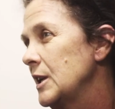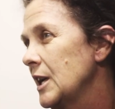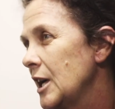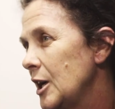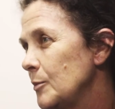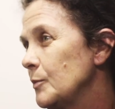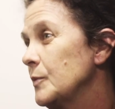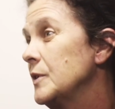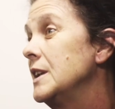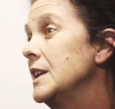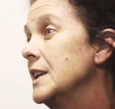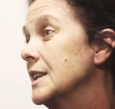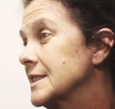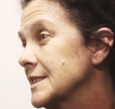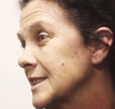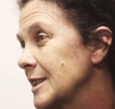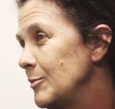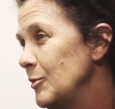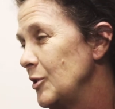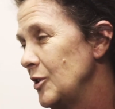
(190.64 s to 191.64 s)
would help the
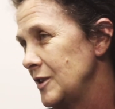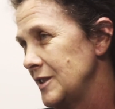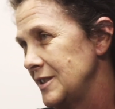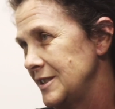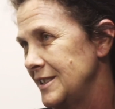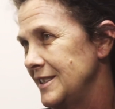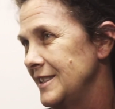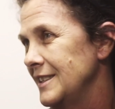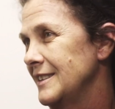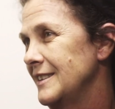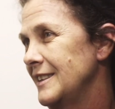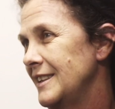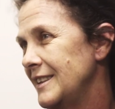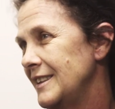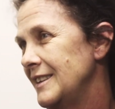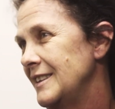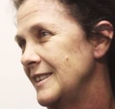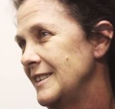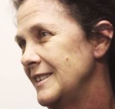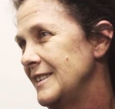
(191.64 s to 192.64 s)
next community.
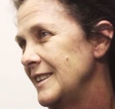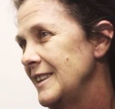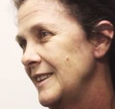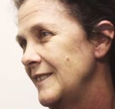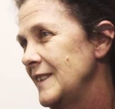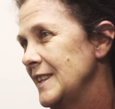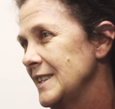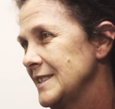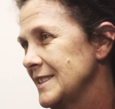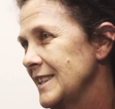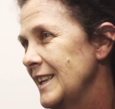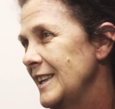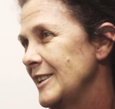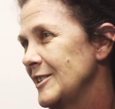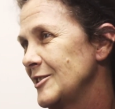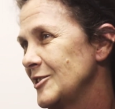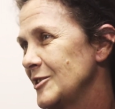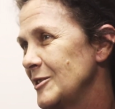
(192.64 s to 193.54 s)
And that's how